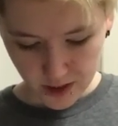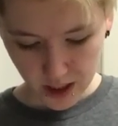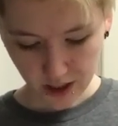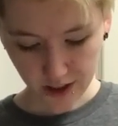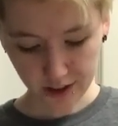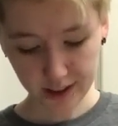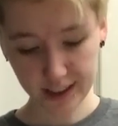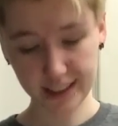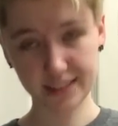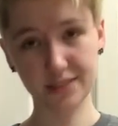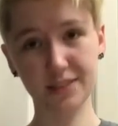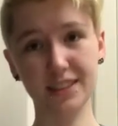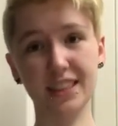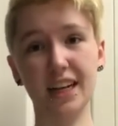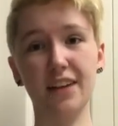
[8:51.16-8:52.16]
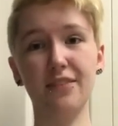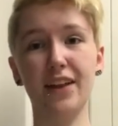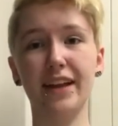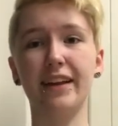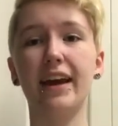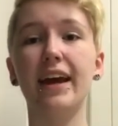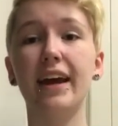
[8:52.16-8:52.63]
Oh, this one's kind of
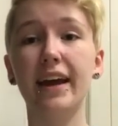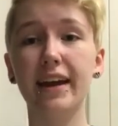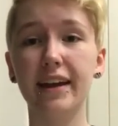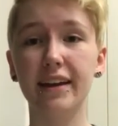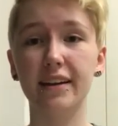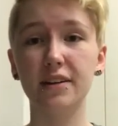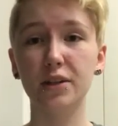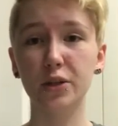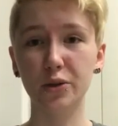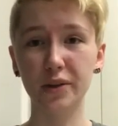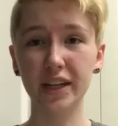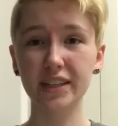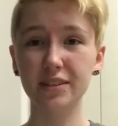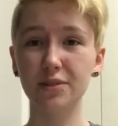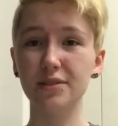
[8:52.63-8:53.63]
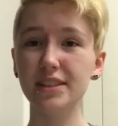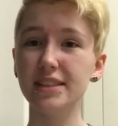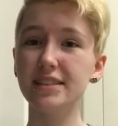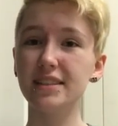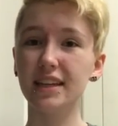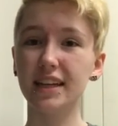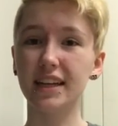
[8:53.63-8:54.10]
like a hooting
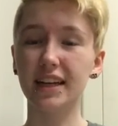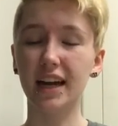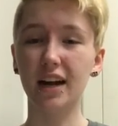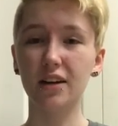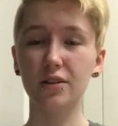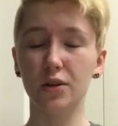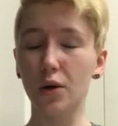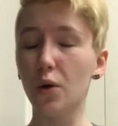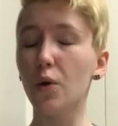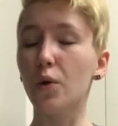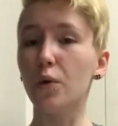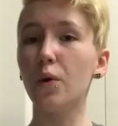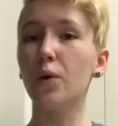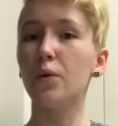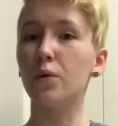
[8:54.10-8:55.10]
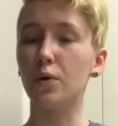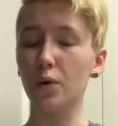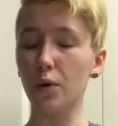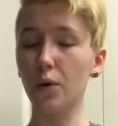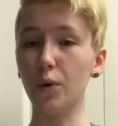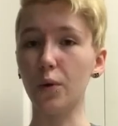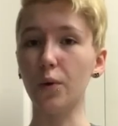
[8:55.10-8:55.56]
noise, like an owl. Woo, woo,
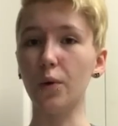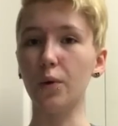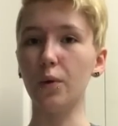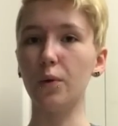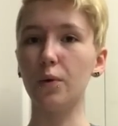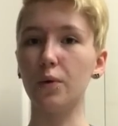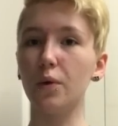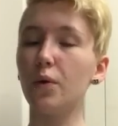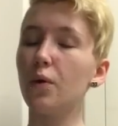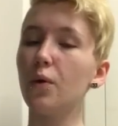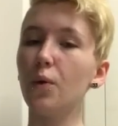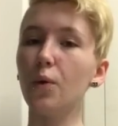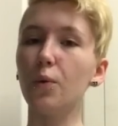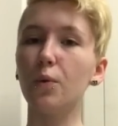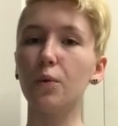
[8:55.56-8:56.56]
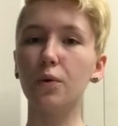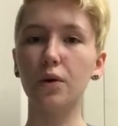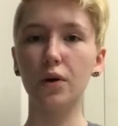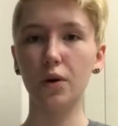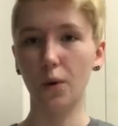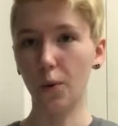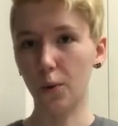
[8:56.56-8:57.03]
woo, woo, woo,
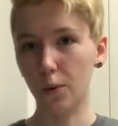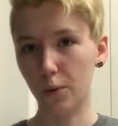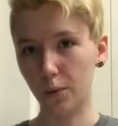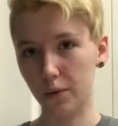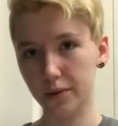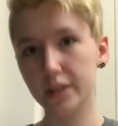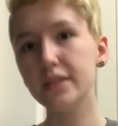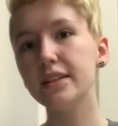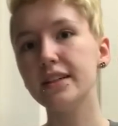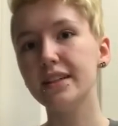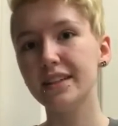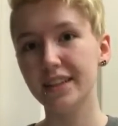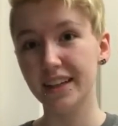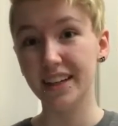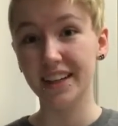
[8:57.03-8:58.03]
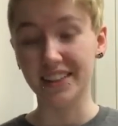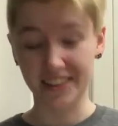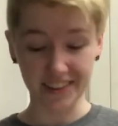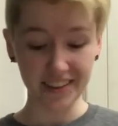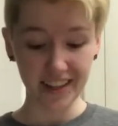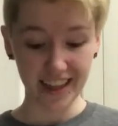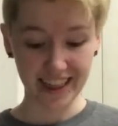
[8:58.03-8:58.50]
woo,
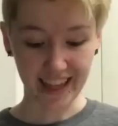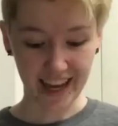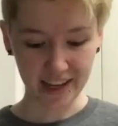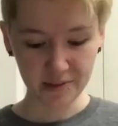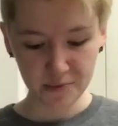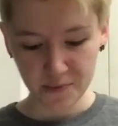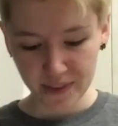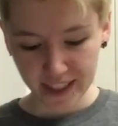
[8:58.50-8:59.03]
woo. That.